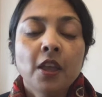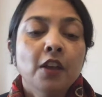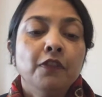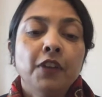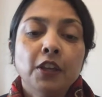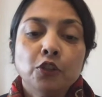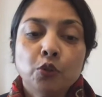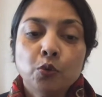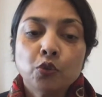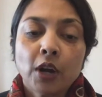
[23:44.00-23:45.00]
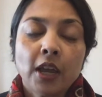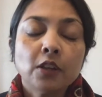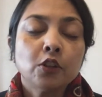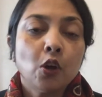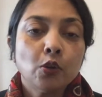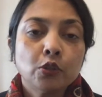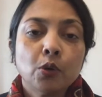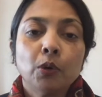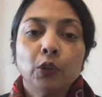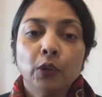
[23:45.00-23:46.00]
Phase 2 trials
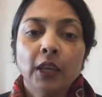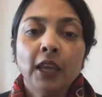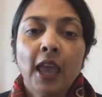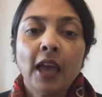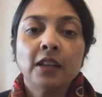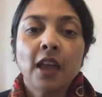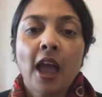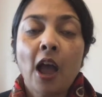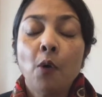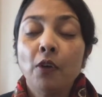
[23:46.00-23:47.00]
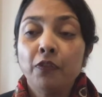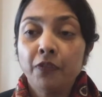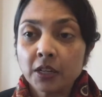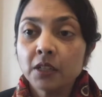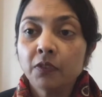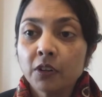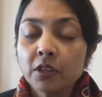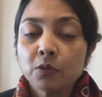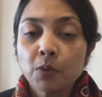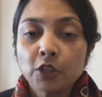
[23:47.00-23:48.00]
also are looking at how effective are
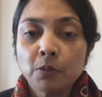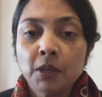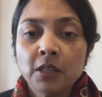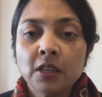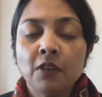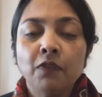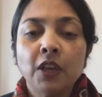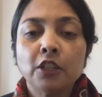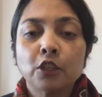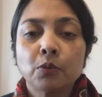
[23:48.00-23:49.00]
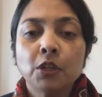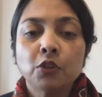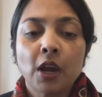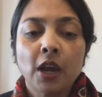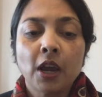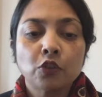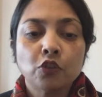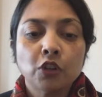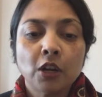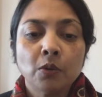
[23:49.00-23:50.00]
these regimens, and phase 3 trials are
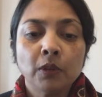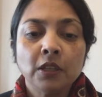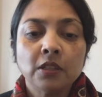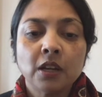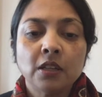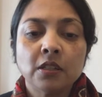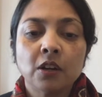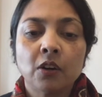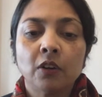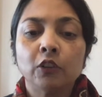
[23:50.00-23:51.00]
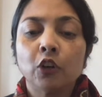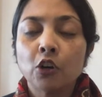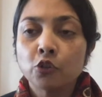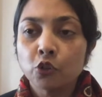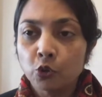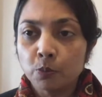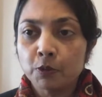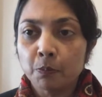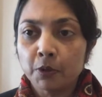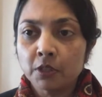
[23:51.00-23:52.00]
generally studies that are larger groups
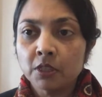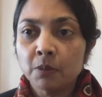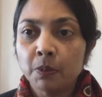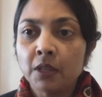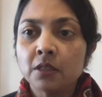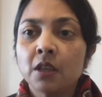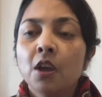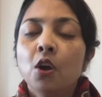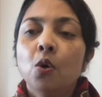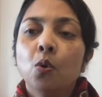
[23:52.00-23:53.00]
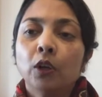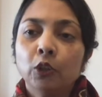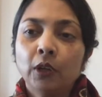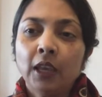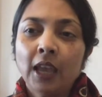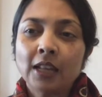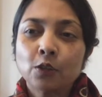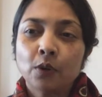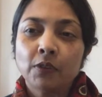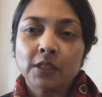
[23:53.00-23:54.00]
of participants who are looking at
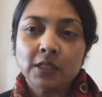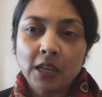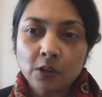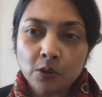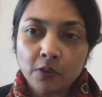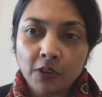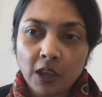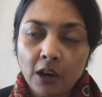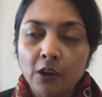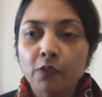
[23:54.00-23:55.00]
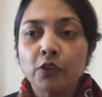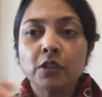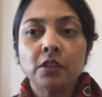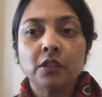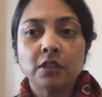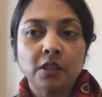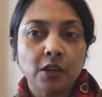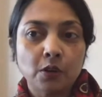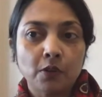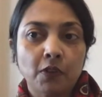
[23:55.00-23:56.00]
sort of a standard of care versus the
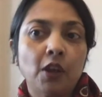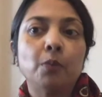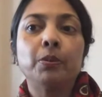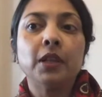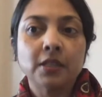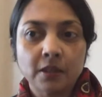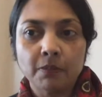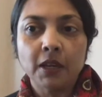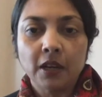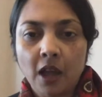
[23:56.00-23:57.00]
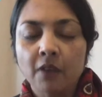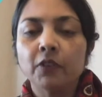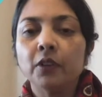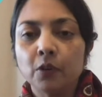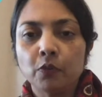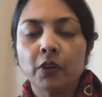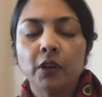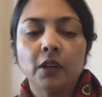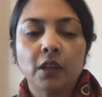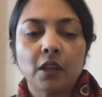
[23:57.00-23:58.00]
standard of care plus something novel in
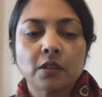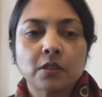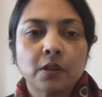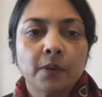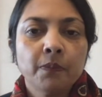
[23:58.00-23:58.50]
ovarian cancer.